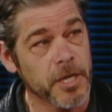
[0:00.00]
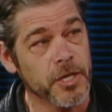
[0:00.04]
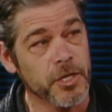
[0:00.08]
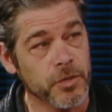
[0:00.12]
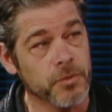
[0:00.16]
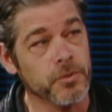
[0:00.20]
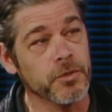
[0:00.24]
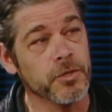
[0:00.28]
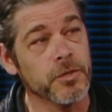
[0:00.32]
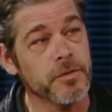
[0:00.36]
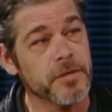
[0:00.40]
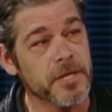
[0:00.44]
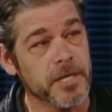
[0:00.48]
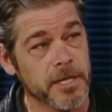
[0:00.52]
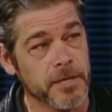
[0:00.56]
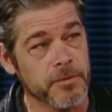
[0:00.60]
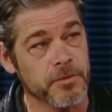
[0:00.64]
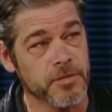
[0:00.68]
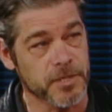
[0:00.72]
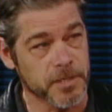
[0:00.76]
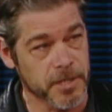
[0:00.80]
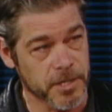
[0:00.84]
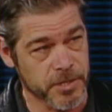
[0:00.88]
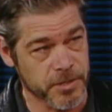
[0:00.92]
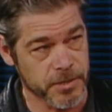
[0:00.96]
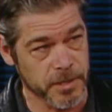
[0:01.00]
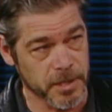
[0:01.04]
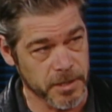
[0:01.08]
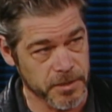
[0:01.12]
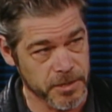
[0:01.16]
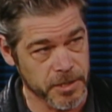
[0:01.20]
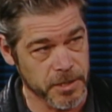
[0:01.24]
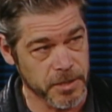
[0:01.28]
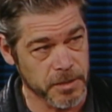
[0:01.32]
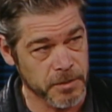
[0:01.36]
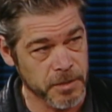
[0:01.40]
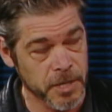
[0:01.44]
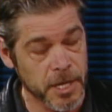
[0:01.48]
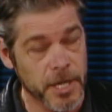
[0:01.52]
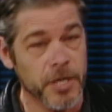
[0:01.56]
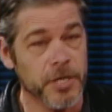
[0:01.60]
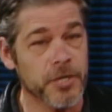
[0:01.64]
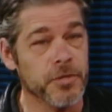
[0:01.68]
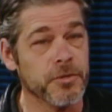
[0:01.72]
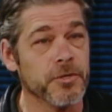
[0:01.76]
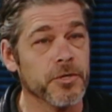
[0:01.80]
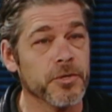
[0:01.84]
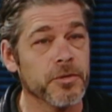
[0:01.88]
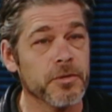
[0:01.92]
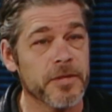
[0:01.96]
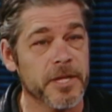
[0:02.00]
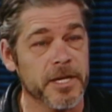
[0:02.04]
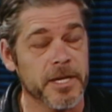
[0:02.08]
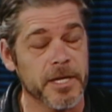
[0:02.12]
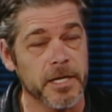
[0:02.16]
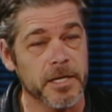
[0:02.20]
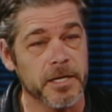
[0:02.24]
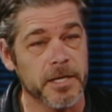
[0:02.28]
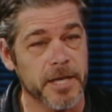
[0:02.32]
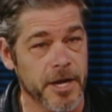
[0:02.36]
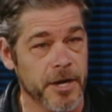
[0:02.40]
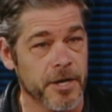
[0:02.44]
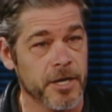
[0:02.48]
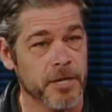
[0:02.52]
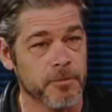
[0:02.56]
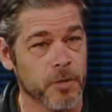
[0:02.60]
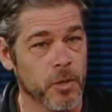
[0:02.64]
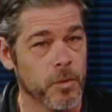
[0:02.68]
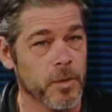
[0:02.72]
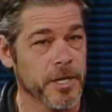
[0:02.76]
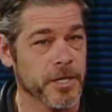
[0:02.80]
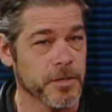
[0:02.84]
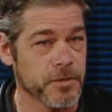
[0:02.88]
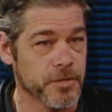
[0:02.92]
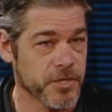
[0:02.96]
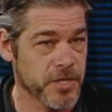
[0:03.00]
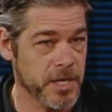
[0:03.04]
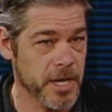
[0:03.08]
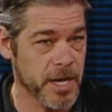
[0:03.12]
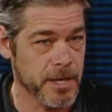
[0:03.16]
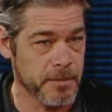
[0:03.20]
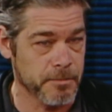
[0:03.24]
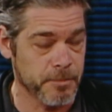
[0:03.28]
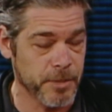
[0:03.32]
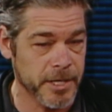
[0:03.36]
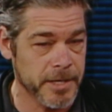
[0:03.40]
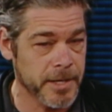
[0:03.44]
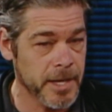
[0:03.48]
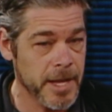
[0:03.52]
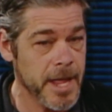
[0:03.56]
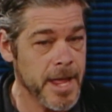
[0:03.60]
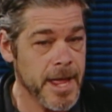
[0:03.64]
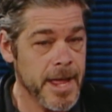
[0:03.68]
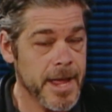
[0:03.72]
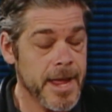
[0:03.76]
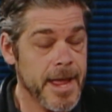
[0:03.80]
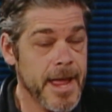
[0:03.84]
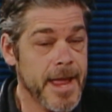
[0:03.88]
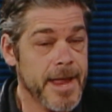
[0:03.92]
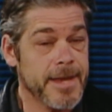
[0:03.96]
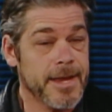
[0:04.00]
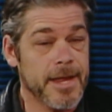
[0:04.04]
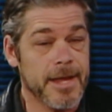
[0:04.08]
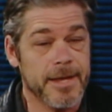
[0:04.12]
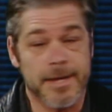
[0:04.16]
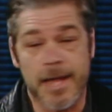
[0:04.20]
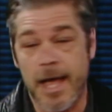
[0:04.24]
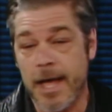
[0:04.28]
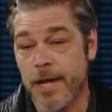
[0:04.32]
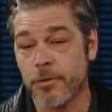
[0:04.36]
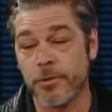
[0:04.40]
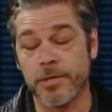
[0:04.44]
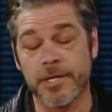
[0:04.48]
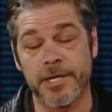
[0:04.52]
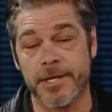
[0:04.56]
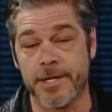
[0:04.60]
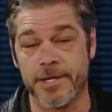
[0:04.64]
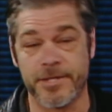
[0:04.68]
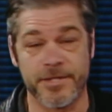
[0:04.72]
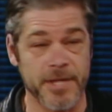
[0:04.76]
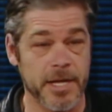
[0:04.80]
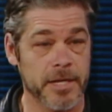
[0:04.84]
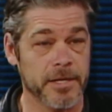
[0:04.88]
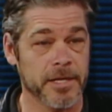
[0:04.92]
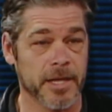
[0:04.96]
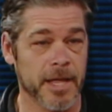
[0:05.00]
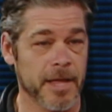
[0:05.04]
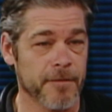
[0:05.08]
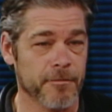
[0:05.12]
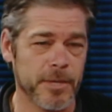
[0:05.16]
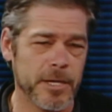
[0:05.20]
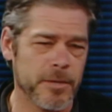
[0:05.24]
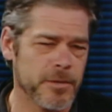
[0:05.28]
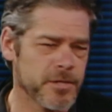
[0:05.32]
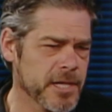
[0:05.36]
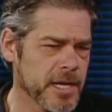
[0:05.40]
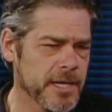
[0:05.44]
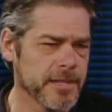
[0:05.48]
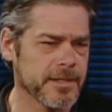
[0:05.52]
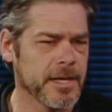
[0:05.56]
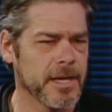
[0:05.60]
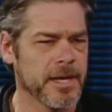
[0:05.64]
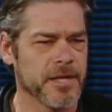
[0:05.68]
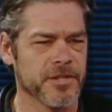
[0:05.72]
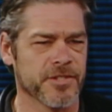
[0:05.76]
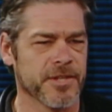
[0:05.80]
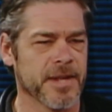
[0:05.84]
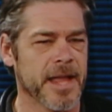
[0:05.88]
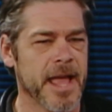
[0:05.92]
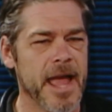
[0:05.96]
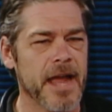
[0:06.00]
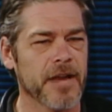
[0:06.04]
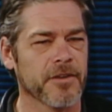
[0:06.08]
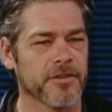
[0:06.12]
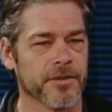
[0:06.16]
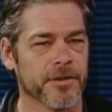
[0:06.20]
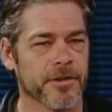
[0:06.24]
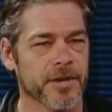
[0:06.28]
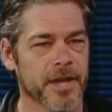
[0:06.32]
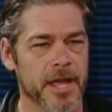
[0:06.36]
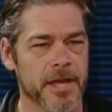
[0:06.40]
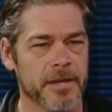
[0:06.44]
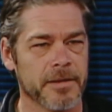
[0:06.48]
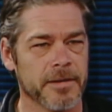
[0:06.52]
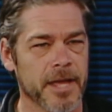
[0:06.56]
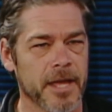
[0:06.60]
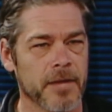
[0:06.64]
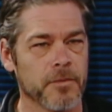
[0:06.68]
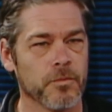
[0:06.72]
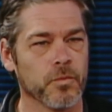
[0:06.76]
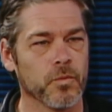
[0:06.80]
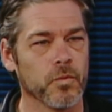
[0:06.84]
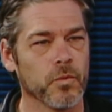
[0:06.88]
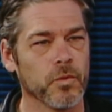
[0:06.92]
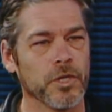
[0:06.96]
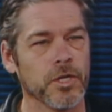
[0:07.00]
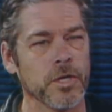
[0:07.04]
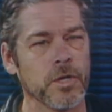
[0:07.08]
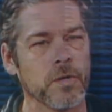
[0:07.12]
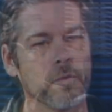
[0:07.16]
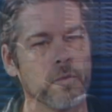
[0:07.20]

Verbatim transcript: you knew that he was listening to you. You yeah. knew that he cared about what you said. But not only in his daily life, but he was like that as an actor. And and you know,